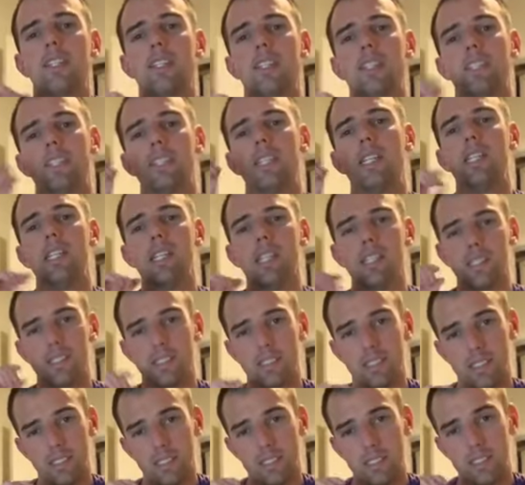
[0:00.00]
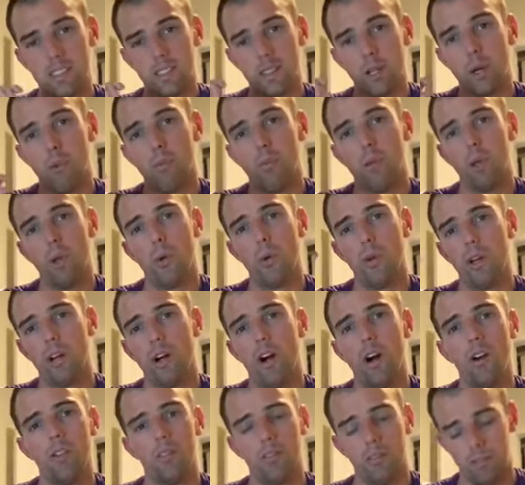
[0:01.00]
seedlings, are blowing
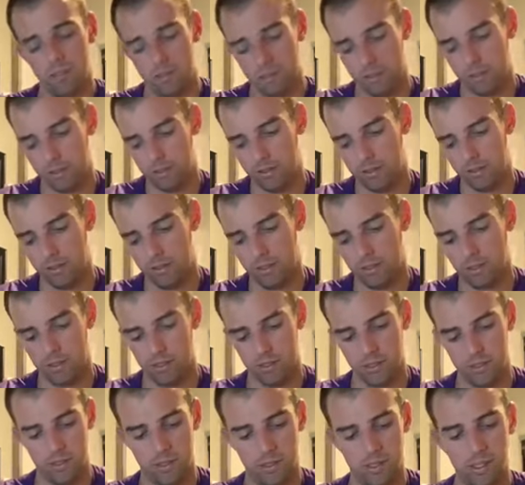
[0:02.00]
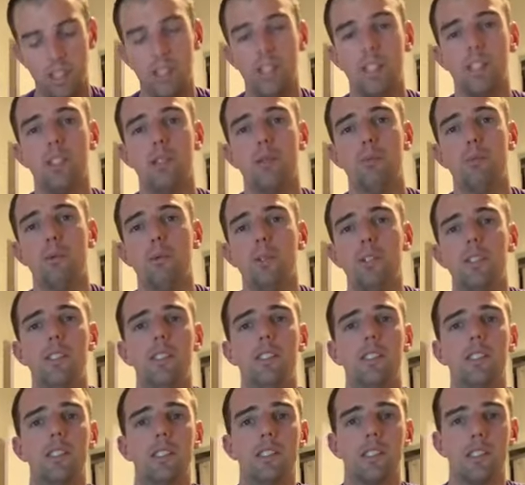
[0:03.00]
off into the
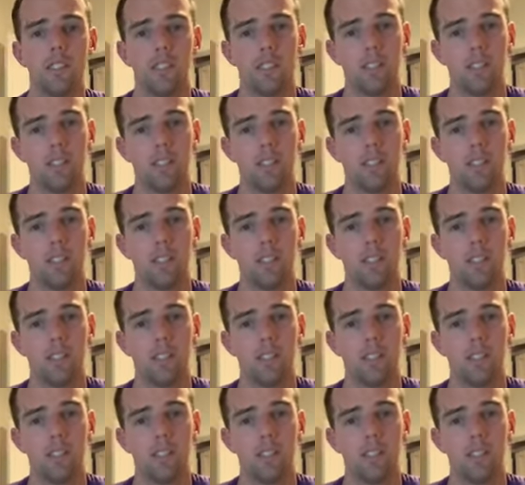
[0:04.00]
breeze.